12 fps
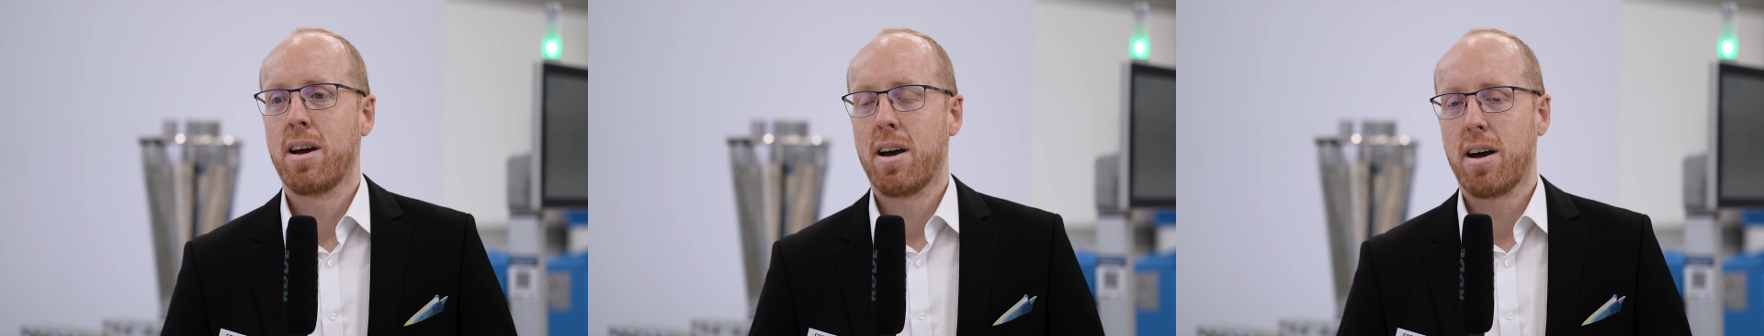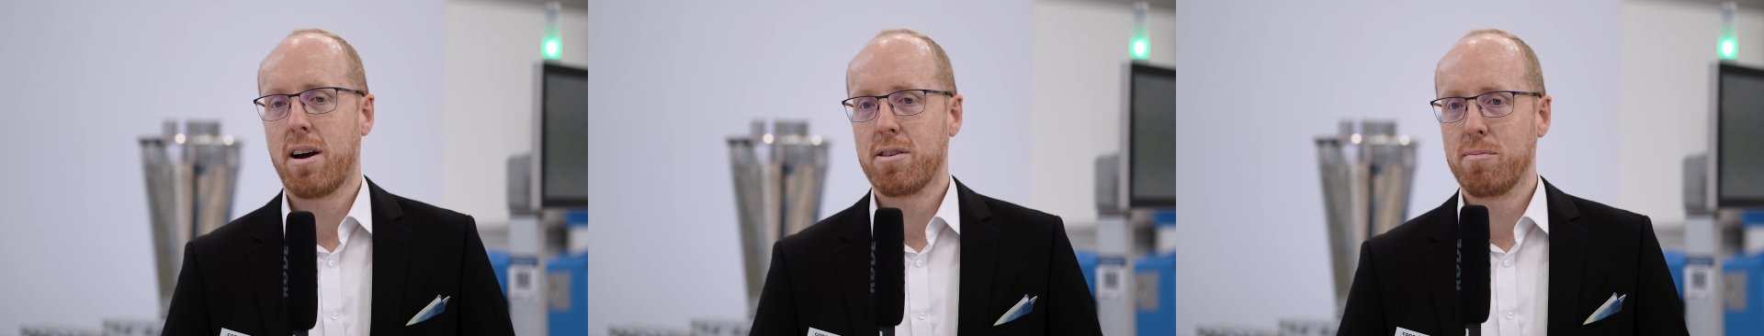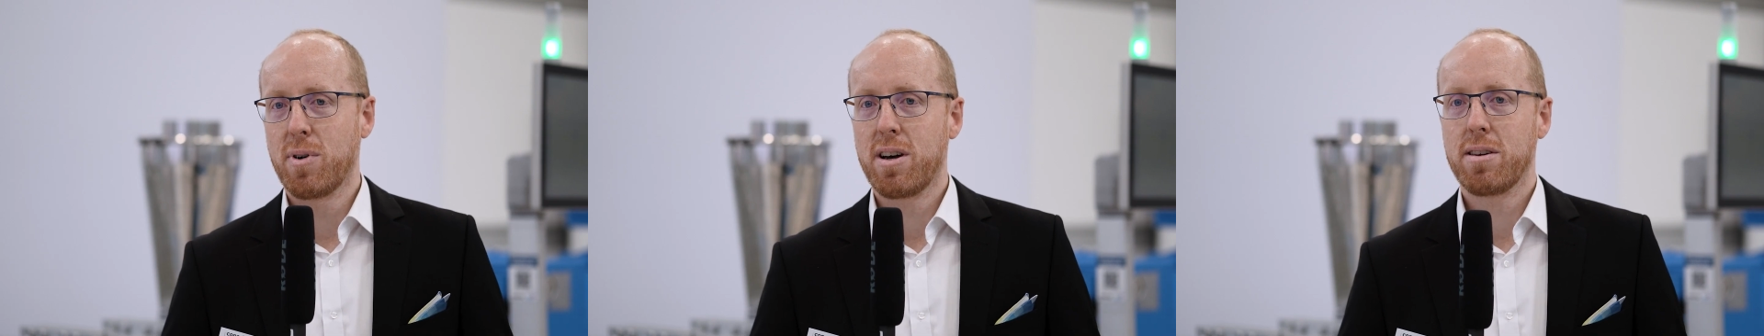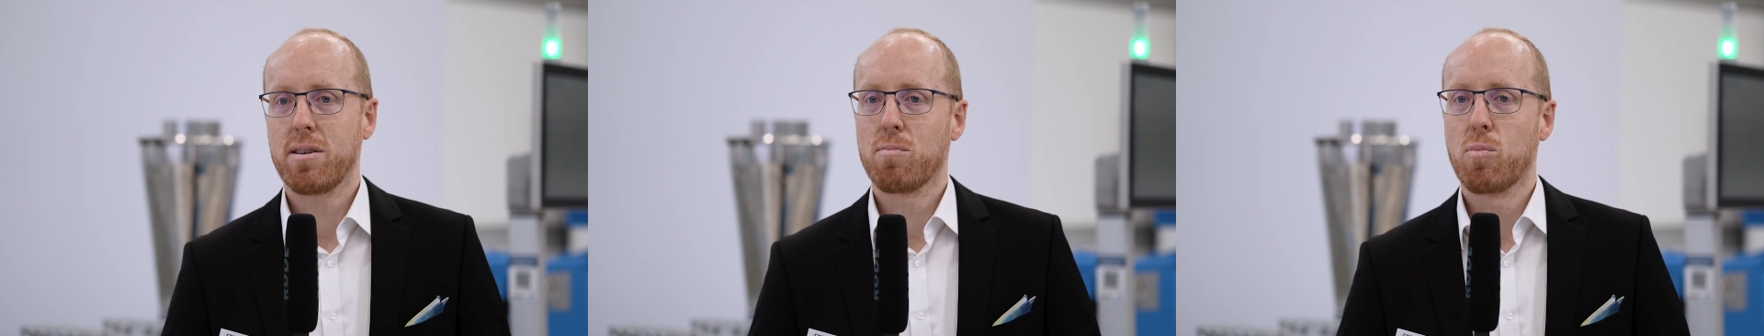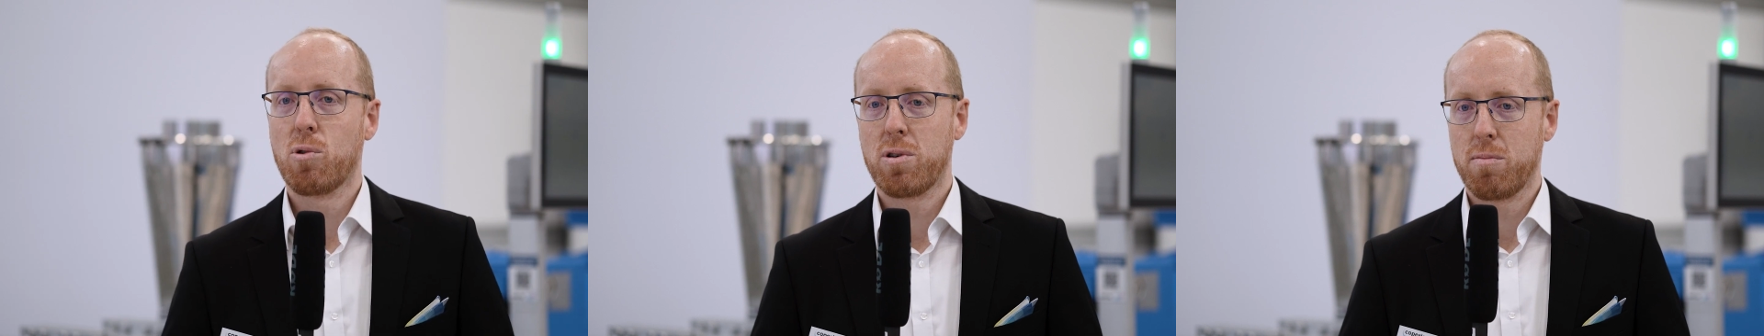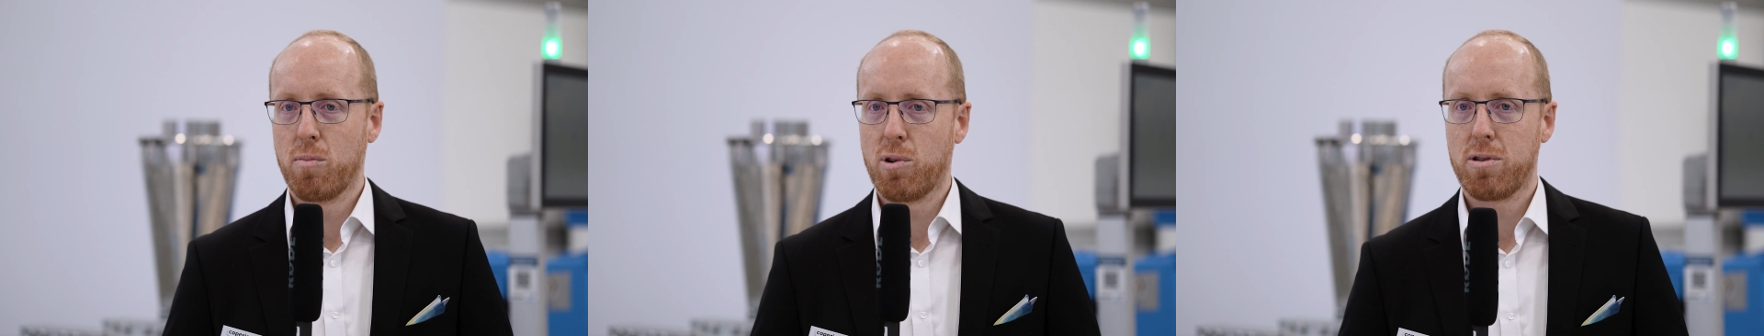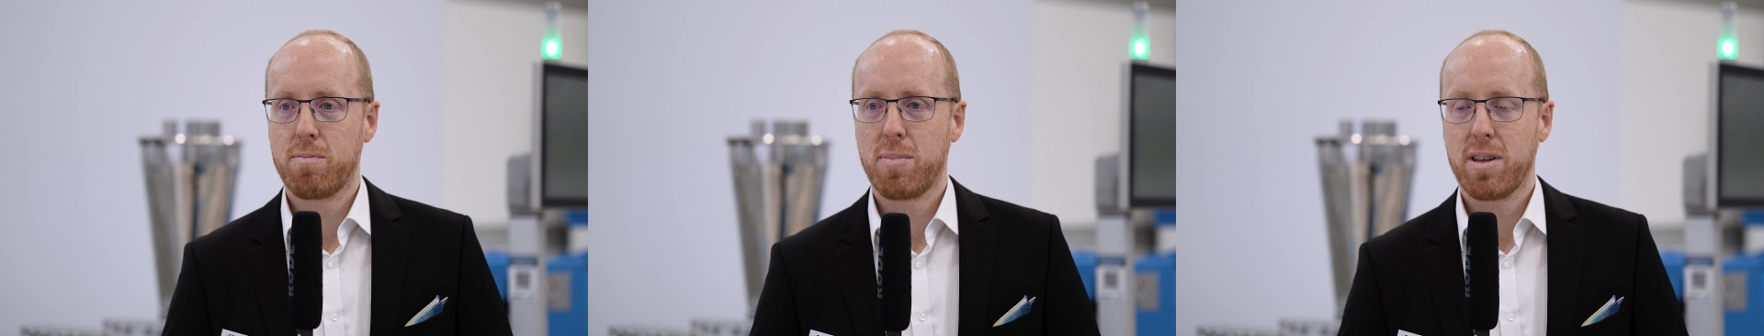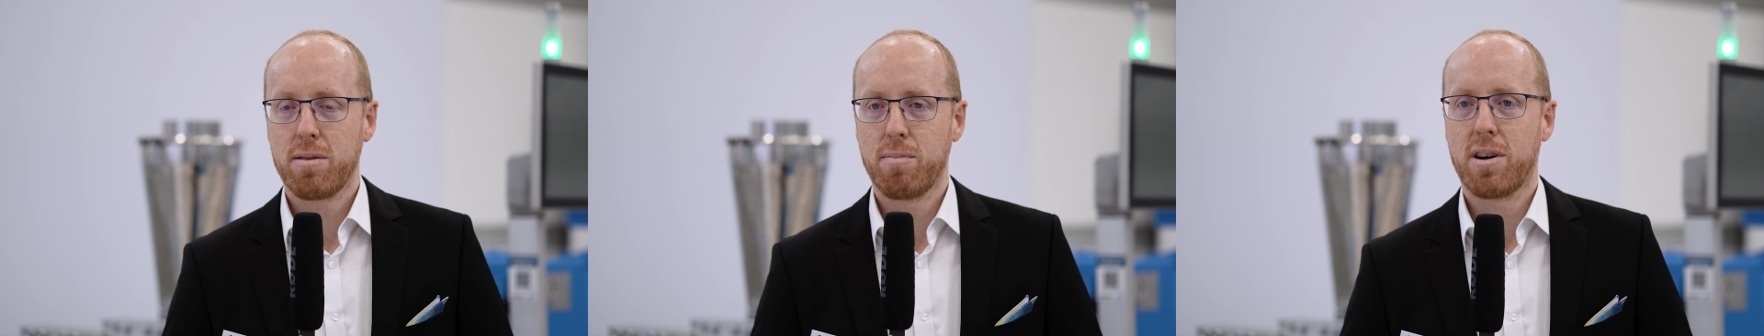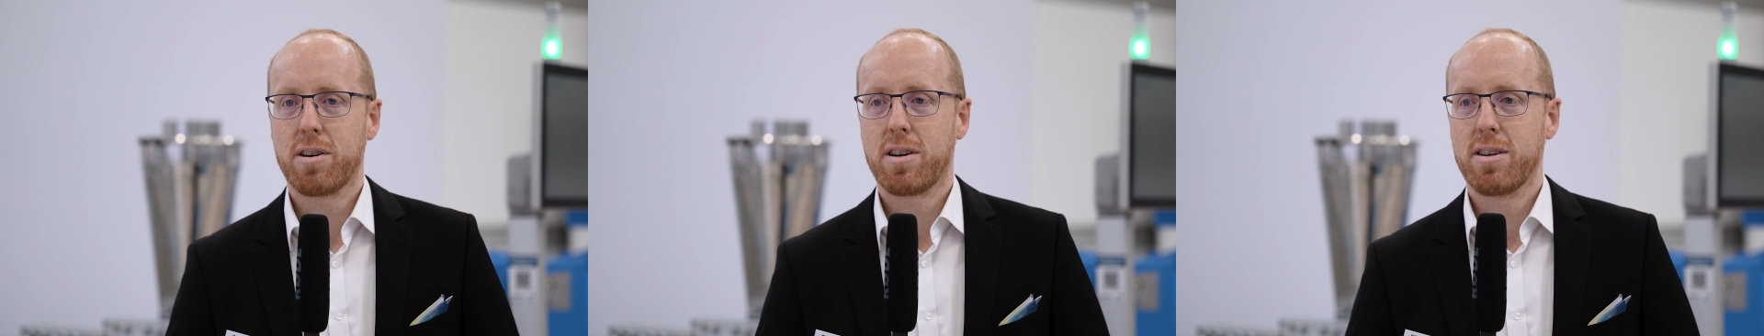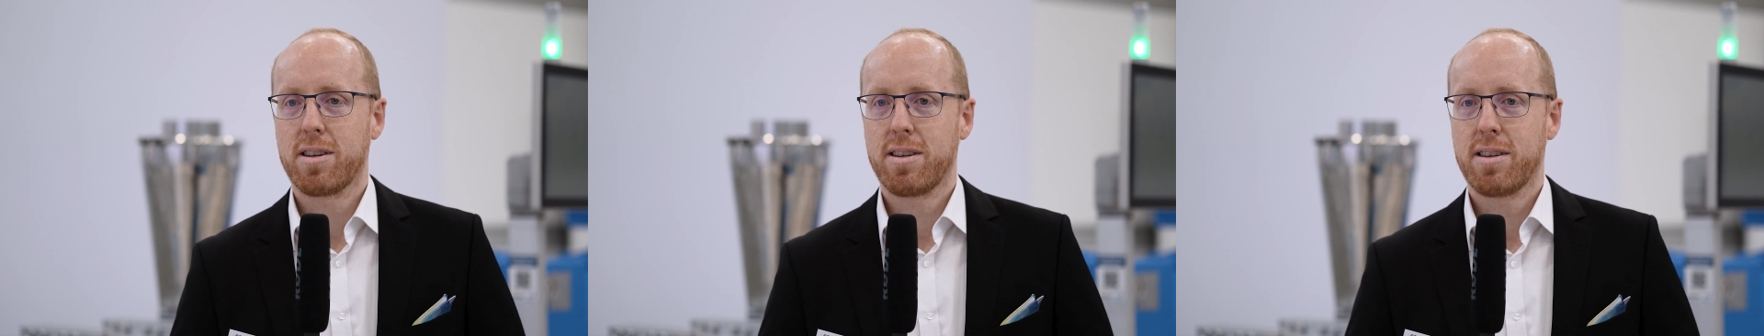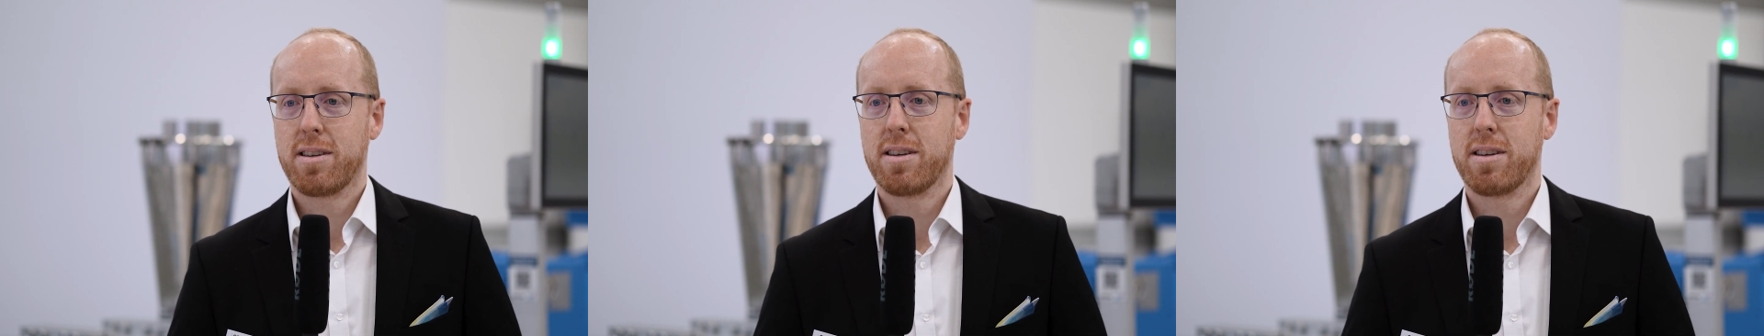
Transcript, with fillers: are demanded more and more by the market.